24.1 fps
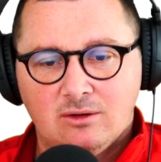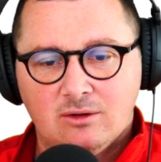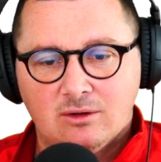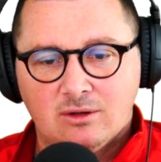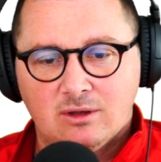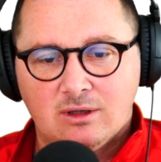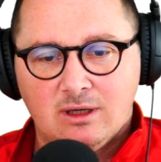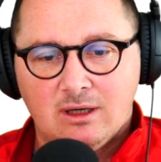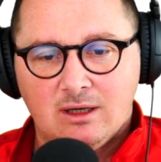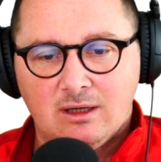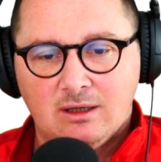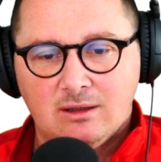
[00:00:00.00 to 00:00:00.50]

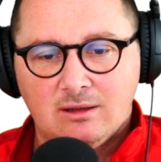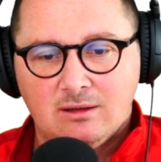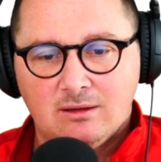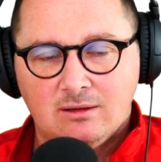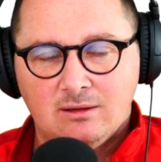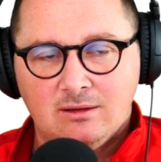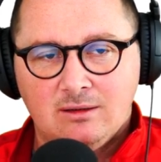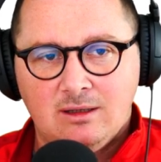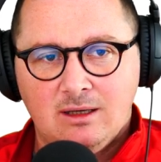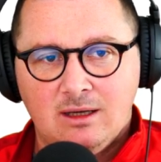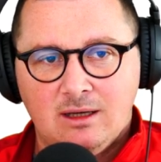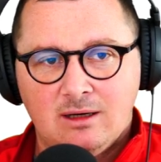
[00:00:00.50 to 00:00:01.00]
okay,
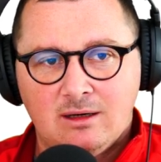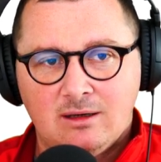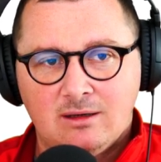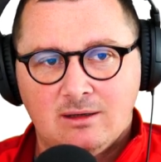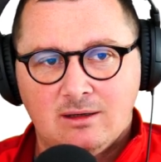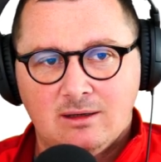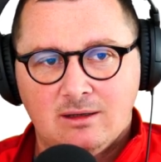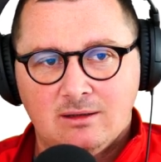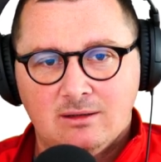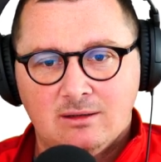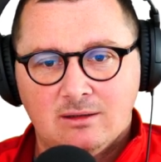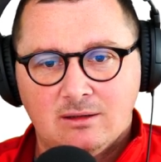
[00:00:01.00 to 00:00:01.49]
they're
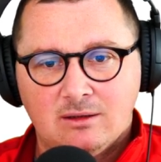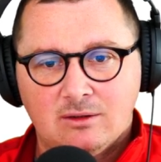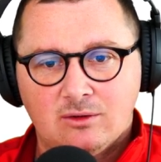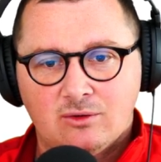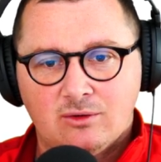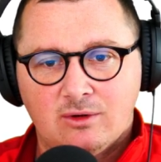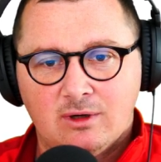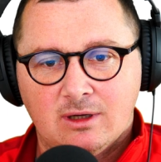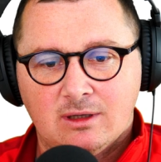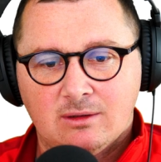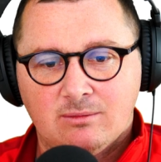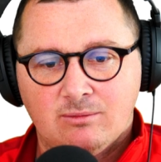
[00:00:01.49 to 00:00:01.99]
at the
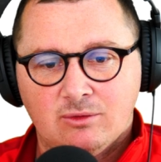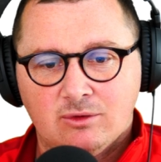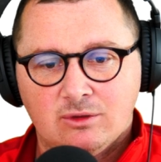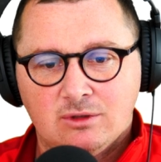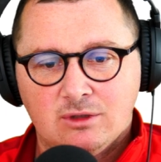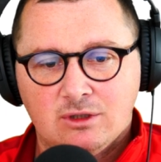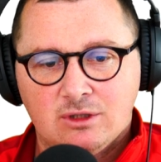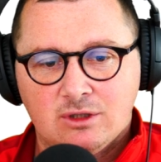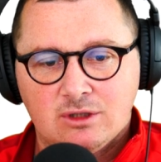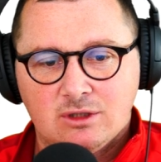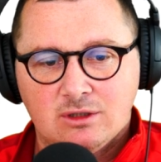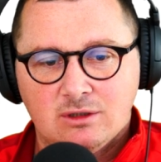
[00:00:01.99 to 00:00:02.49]
correct
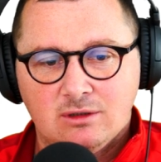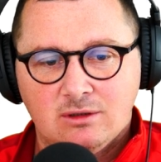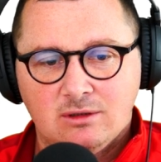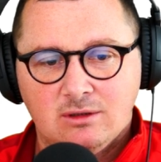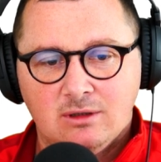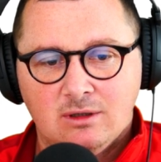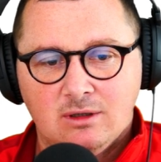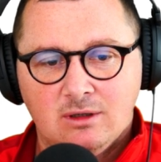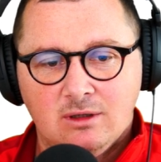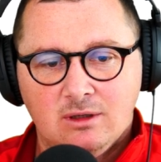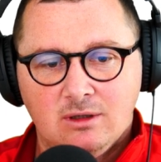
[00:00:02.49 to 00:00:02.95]
position.